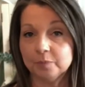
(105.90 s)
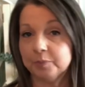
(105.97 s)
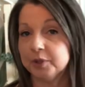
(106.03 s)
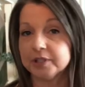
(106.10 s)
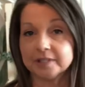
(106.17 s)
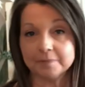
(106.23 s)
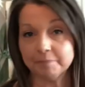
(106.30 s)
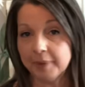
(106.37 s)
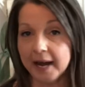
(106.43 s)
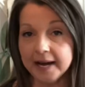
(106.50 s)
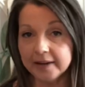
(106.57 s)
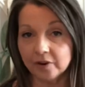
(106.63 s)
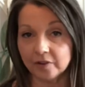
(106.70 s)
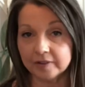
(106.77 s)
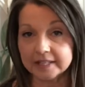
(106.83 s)
put some paint
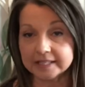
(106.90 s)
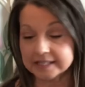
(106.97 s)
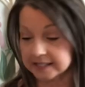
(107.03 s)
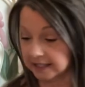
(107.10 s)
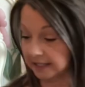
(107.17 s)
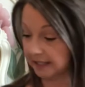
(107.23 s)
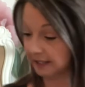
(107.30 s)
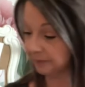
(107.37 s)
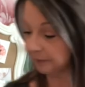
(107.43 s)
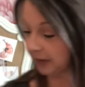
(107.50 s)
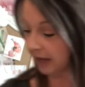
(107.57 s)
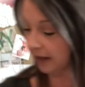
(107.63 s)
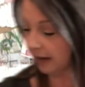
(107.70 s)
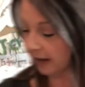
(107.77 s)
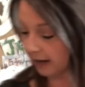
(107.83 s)
on this thing.
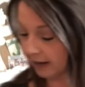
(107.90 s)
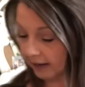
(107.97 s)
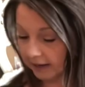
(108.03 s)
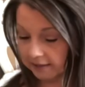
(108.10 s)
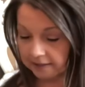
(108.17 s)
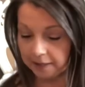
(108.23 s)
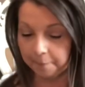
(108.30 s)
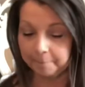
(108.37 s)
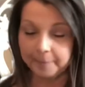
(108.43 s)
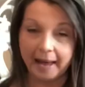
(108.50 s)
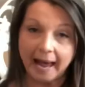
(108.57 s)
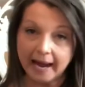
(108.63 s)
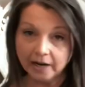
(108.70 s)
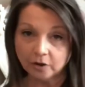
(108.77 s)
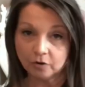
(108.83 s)
And the
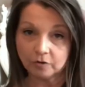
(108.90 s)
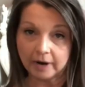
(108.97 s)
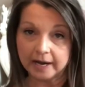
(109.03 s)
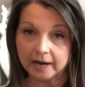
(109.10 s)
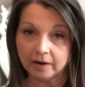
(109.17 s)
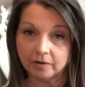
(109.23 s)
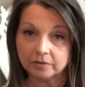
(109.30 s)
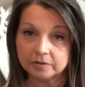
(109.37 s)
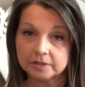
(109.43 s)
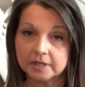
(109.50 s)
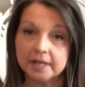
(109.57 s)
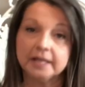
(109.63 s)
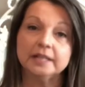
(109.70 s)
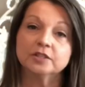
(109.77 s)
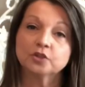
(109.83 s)
background
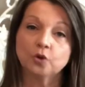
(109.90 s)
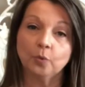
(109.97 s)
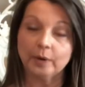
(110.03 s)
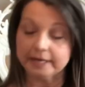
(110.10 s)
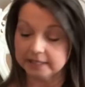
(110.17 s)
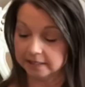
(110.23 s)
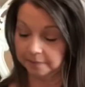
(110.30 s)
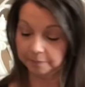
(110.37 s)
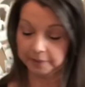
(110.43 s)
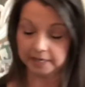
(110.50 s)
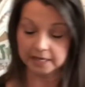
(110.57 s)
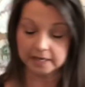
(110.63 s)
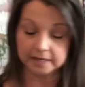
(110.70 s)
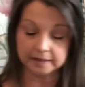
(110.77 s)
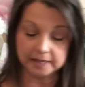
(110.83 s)
is going to
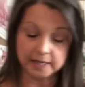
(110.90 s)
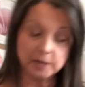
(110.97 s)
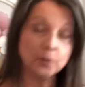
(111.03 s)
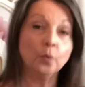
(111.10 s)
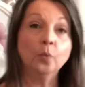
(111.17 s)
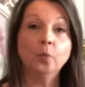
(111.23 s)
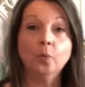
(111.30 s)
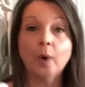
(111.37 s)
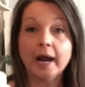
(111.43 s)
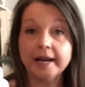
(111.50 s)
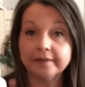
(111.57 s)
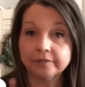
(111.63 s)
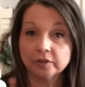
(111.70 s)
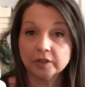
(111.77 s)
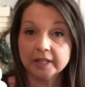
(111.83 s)
be the
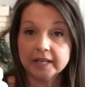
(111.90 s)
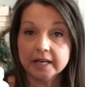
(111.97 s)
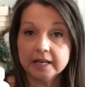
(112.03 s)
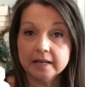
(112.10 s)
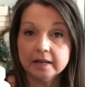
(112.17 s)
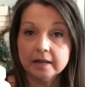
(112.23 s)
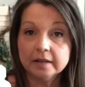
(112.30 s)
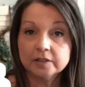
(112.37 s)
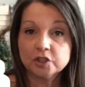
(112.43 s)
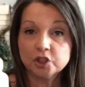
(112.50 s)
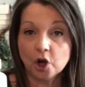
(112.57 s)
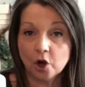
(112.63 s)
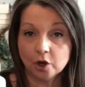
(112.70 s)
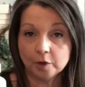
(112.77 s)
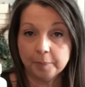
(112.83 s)
Waverly
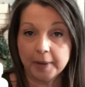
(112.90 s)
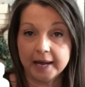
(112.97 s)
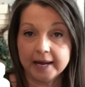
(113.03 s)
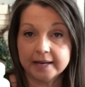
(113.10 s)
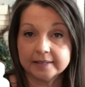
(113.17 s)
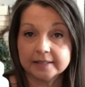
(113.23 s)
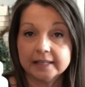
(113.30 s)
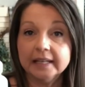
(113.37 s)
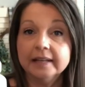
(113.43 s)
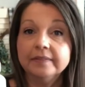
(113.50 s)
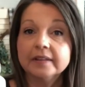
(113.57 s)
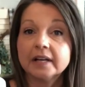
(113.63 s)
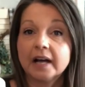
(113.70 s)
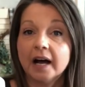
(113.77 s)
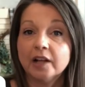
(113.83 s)
chalk paint in
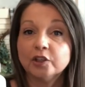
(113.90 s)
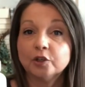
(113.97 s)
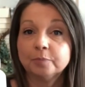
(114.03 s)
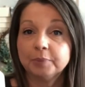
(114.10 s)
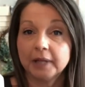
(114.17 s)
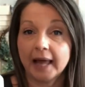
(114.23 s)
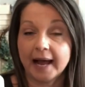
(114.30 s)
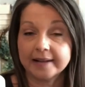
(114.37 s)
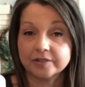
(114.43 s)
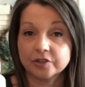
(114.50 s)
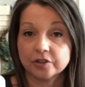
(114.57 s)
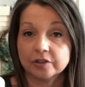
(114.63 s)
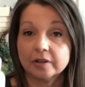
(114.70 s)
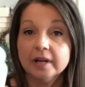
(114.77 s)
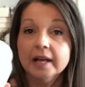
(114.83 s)
the color
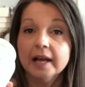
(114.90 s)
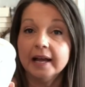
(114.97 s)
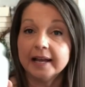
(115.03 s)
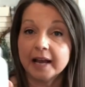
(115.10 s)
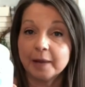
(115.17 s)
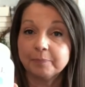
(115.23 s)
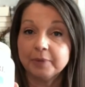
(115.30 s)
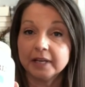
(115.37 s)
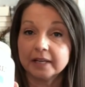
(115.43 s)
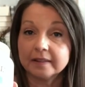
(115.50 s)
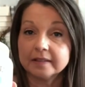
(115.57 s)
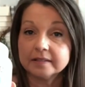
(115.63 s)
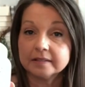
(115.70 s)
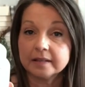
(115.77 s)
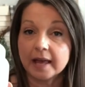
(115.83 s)
Plaster. And I picked
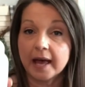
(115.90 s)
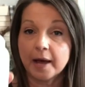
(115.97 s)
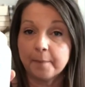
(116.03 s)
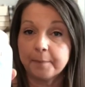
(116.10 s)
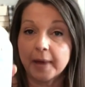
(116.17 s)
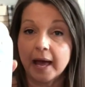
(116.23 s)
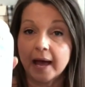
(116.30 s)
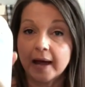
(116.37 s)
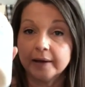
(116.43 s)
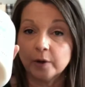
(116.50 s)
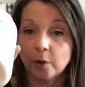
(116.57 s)
this up at